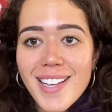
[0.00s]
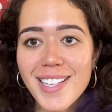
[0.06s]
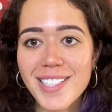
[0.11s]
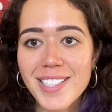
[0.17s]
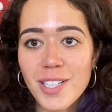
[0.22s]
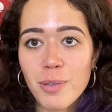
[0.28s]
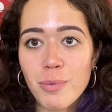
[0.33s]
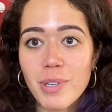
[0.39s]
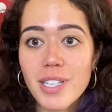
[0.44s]

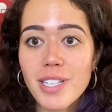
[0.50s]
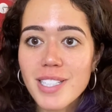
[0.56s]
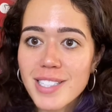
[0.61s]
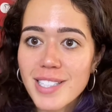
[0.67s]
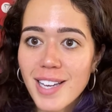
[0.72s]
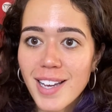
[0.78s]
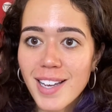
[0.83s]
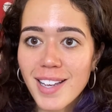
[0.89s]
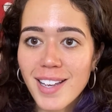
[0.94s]
Jitterbugs,
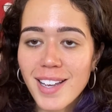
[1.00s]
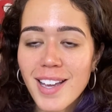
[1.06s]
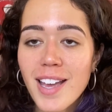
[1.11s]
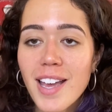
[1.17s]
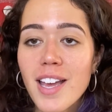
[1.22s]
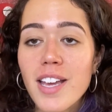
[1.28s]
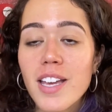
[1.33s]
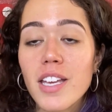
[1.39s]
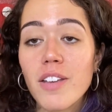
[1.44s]
hi.
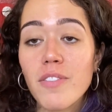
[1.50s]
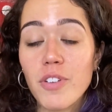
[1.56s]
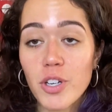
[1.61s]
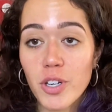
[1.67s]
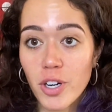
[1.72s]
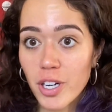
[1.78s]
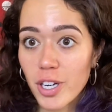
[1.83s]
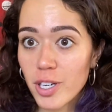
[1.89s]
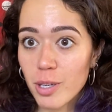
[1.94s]
If you don't
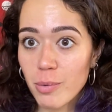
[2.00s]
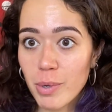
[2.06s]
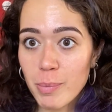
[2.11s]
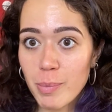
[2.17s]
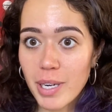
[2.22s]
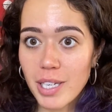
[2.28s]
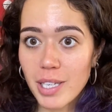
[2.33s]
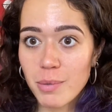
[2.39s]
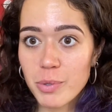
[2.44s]
already know me,
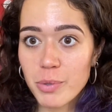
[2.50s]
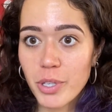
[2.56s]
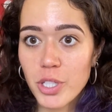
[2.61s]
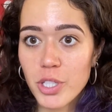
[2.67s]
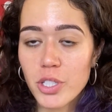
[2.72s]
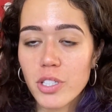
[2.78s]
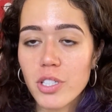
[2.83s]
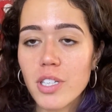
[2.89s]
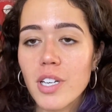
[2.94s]
my name's
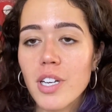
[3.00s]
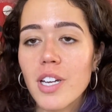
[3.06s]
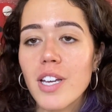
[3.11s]
Rachel.